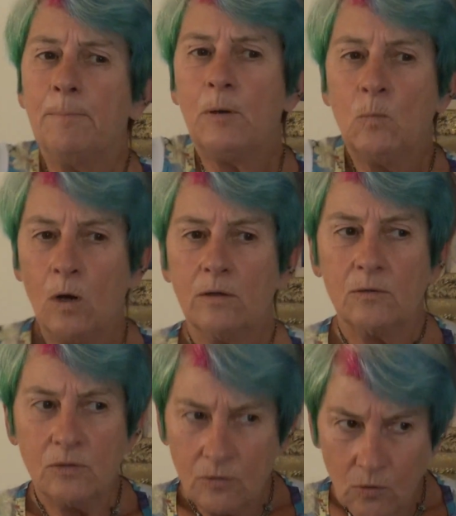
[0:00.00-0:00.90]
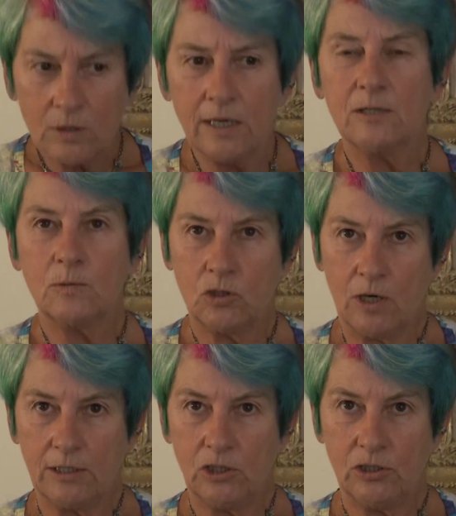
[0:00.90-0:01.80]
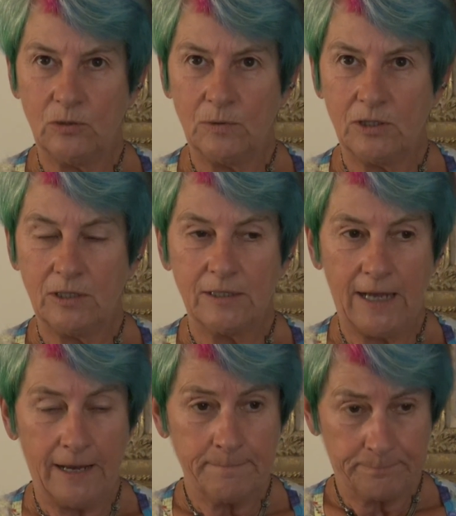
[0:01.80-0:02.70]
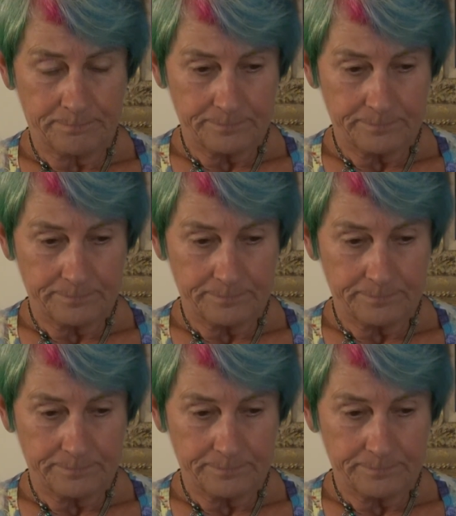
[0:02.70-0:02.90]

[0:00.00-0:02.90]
But what Dawkins was trying to do was to say,